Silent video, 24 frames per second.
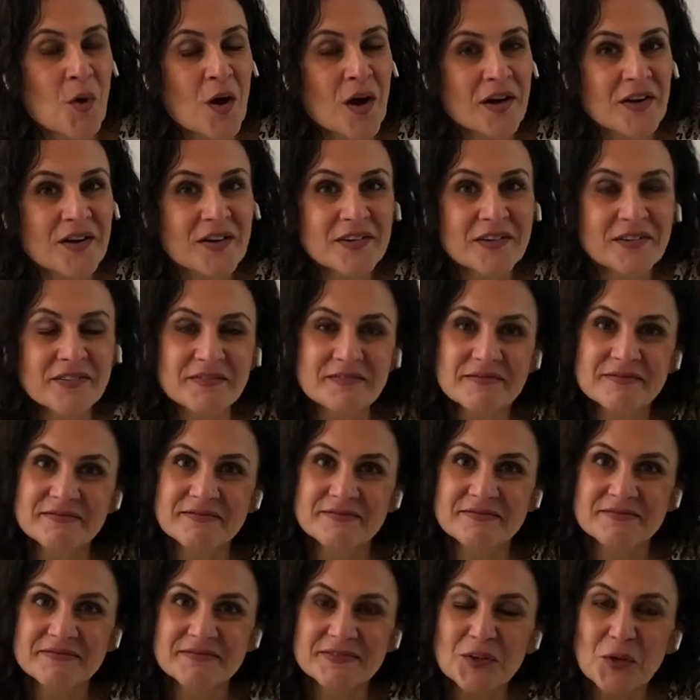water,
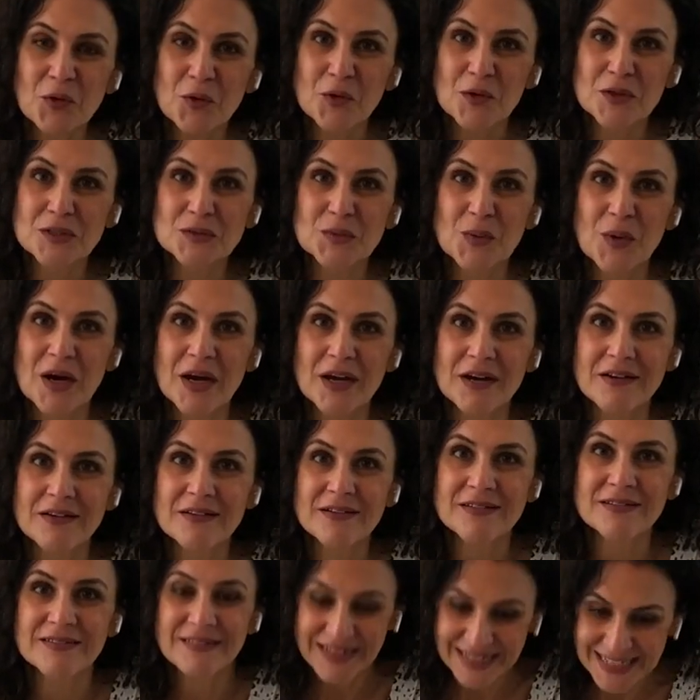cold
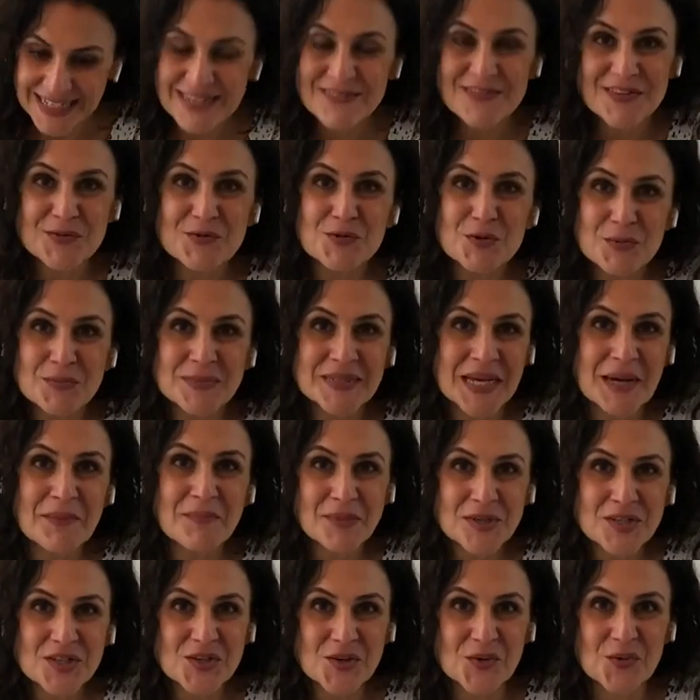water, and even room
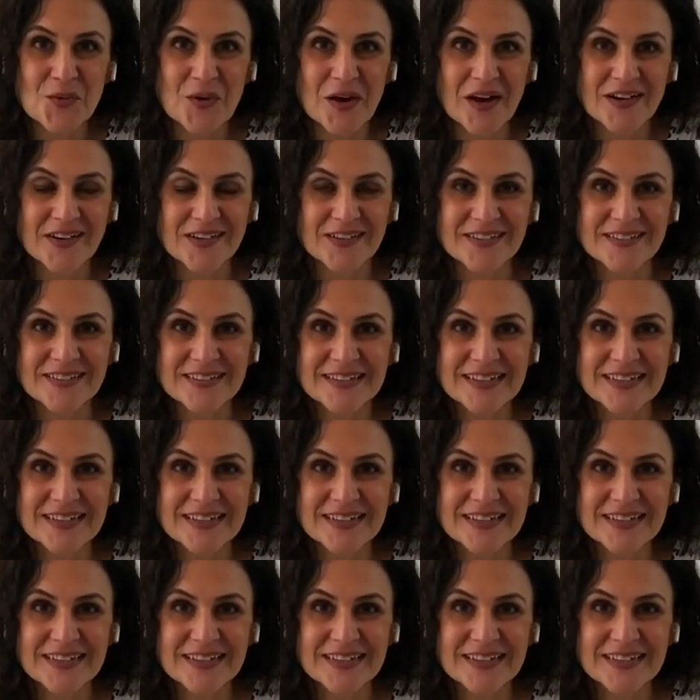temperature water,